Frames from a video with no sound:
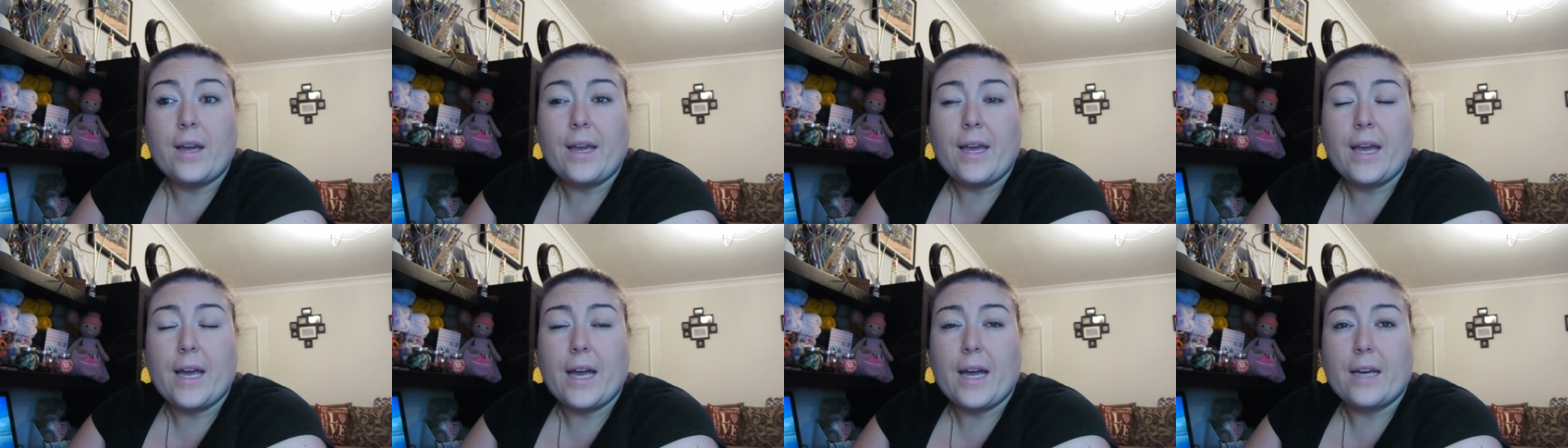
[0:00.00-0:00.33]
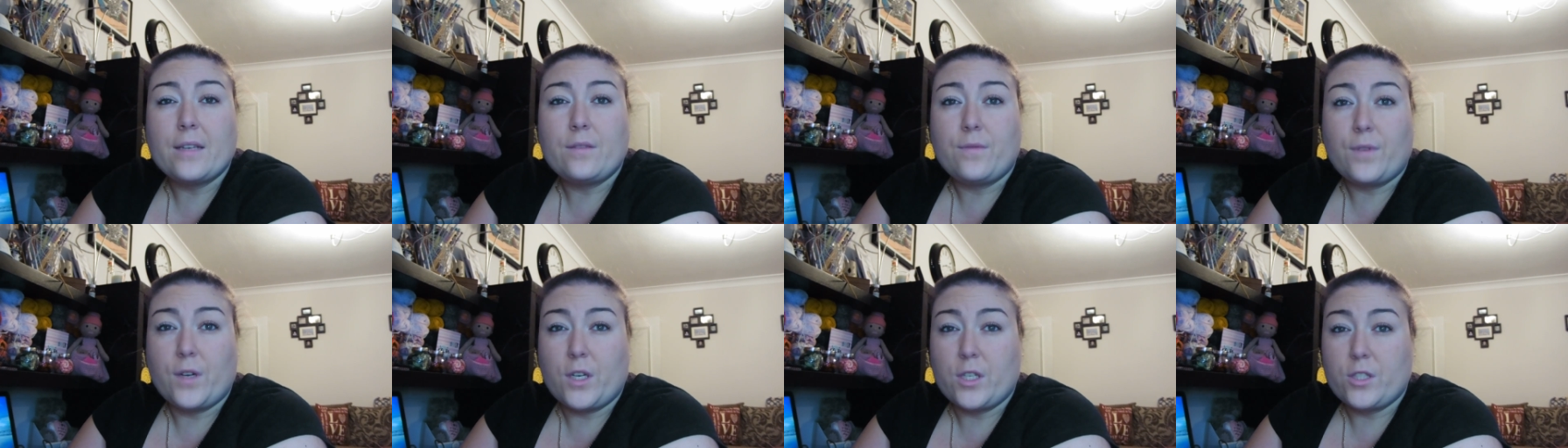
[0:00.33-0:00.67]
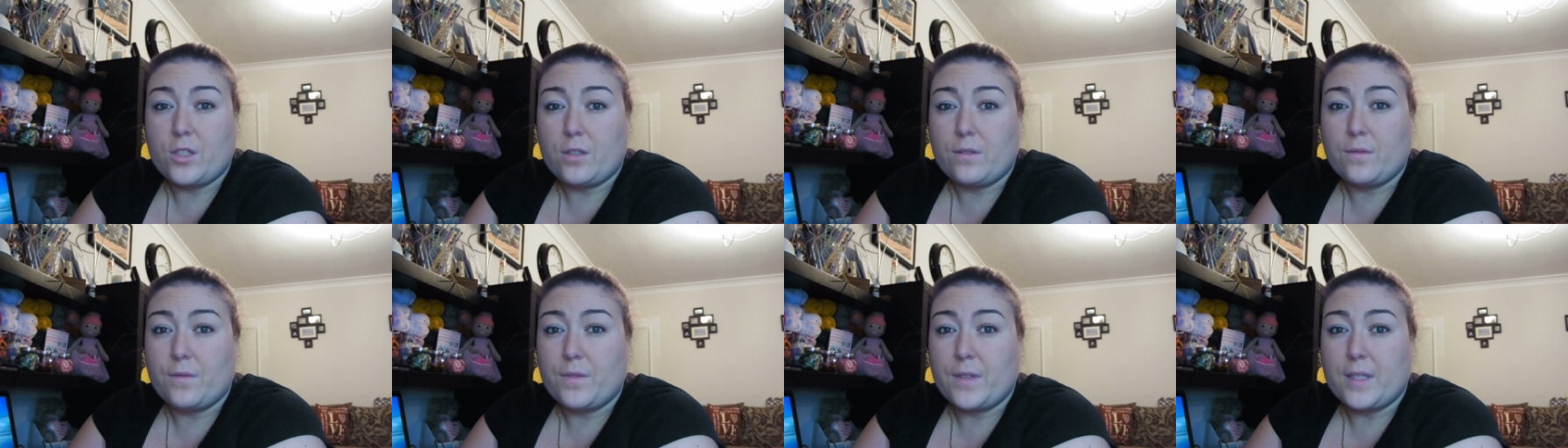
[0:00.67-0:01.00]
had
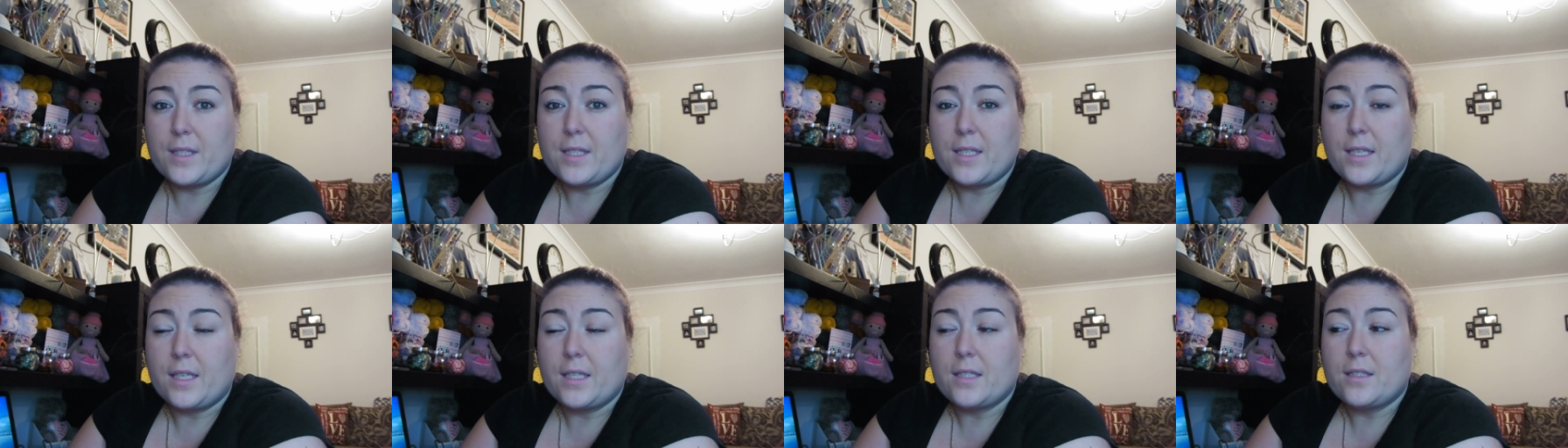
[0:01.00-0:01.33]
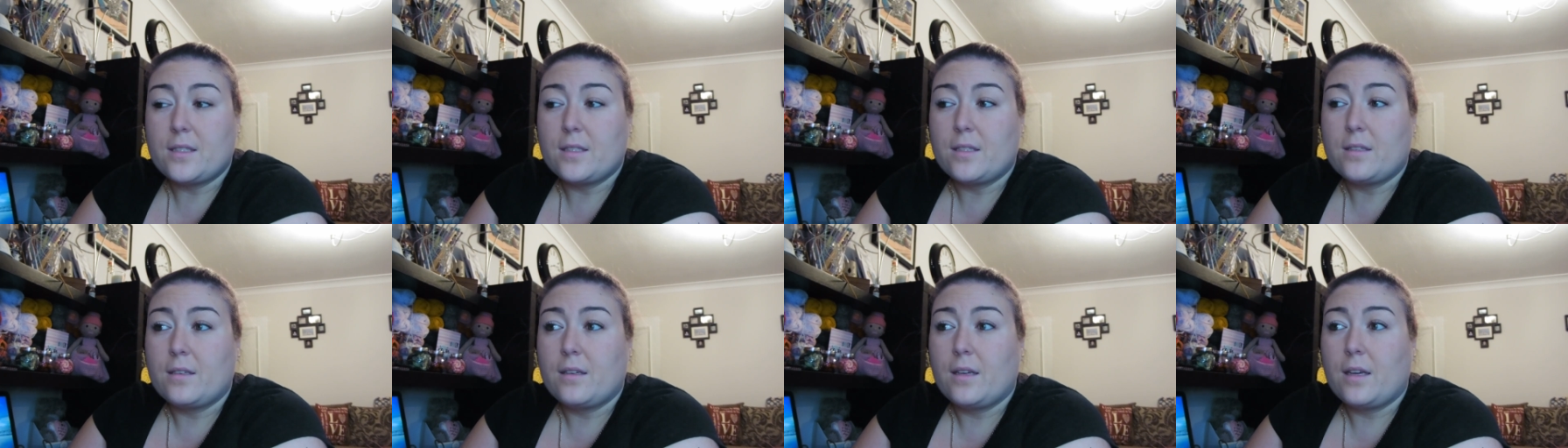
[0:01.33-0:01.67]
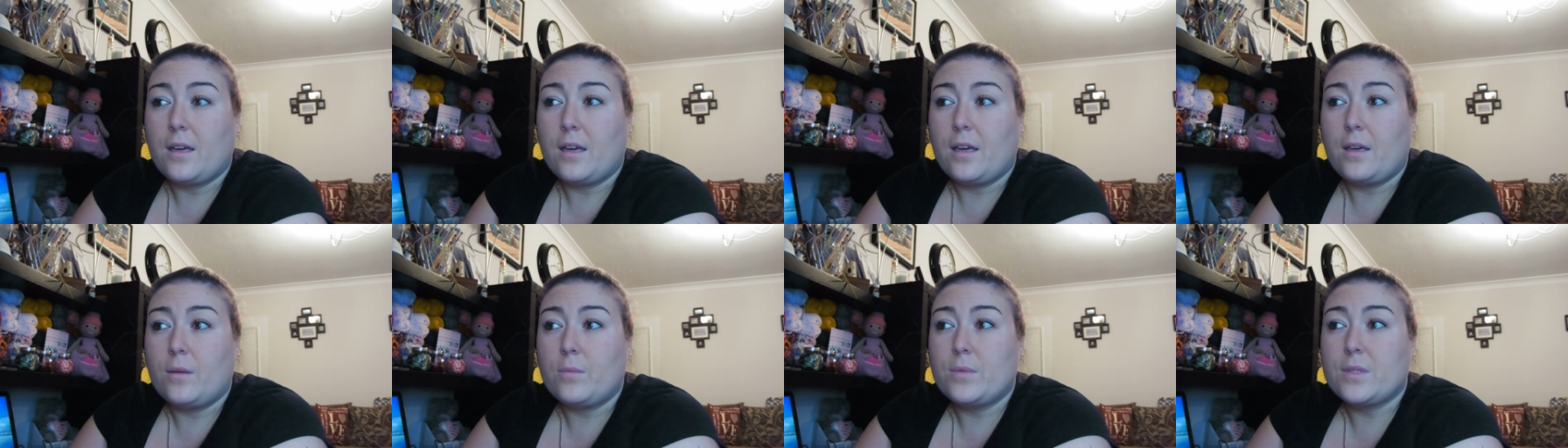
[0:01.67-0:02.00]
Virgin fitted,
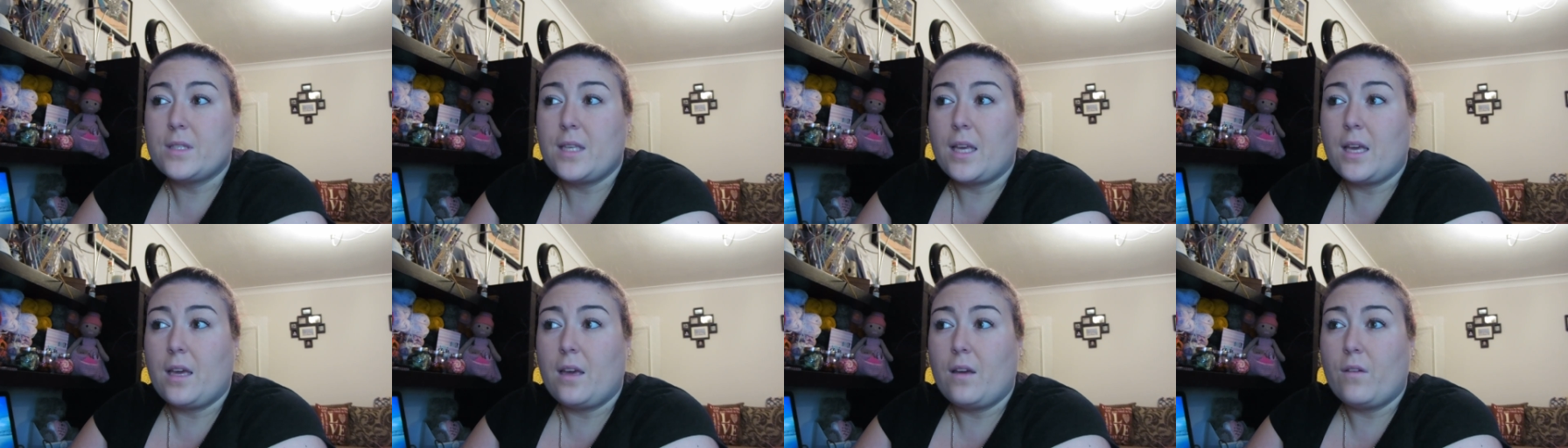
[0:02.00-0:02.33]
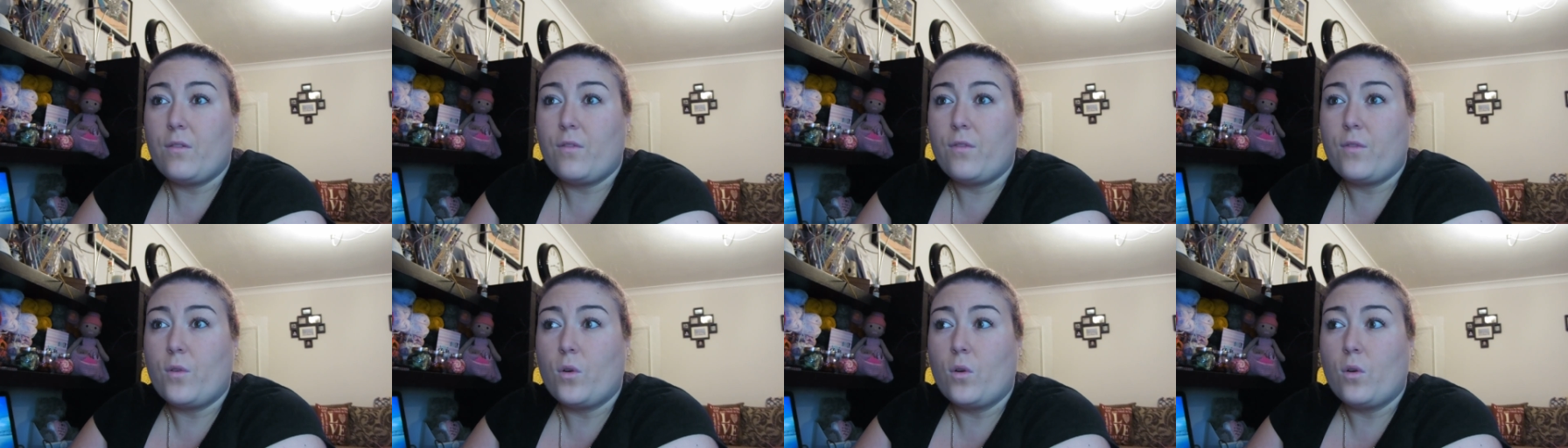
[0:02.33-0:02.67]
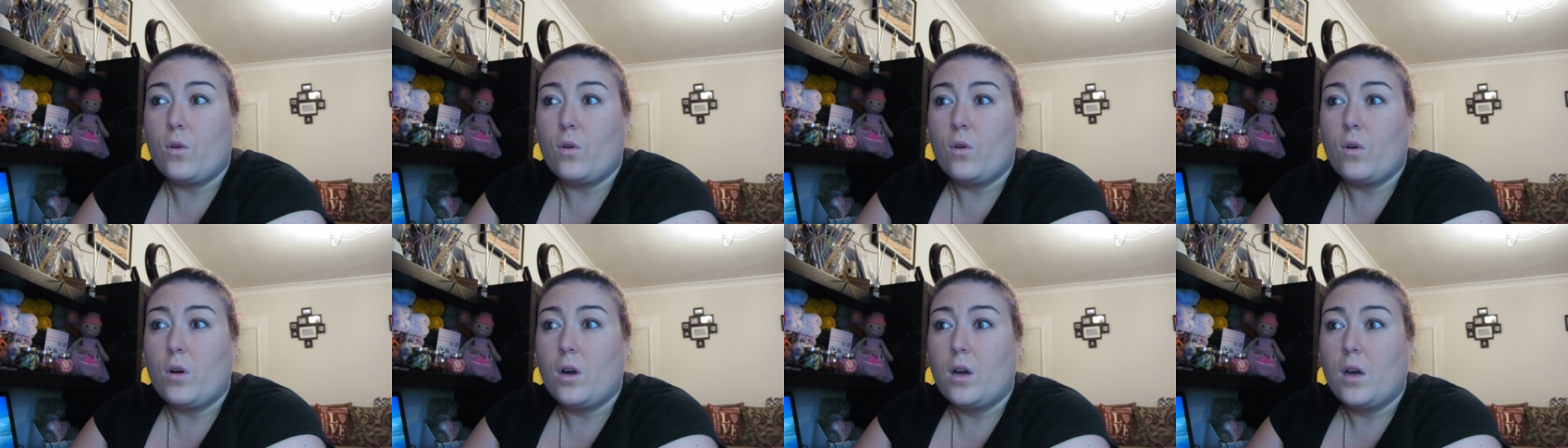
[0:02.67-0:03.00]
he was here
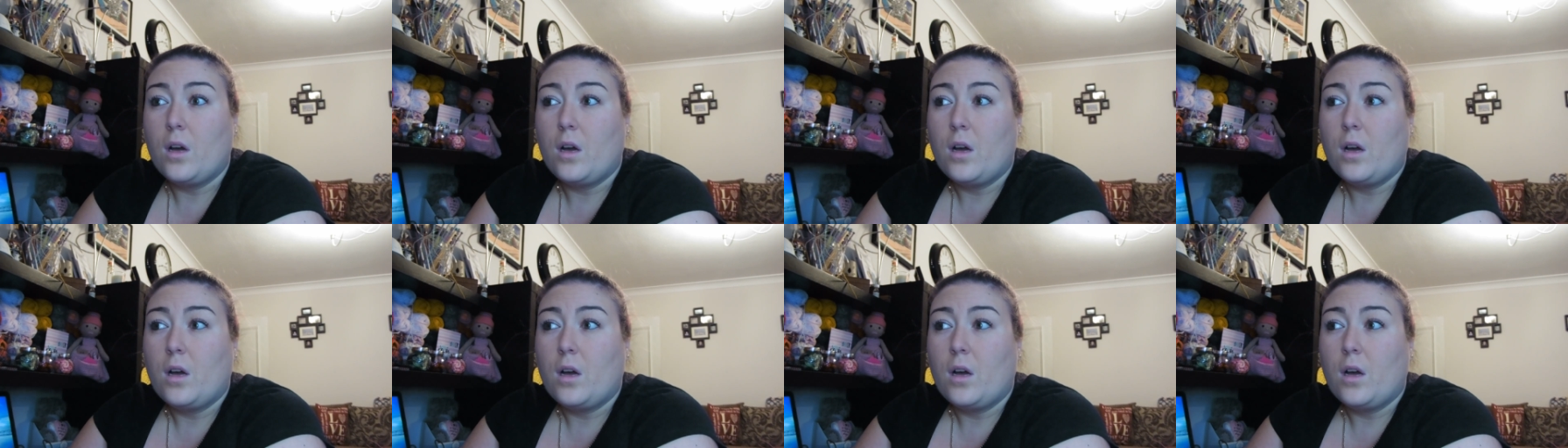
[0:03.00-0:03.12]
for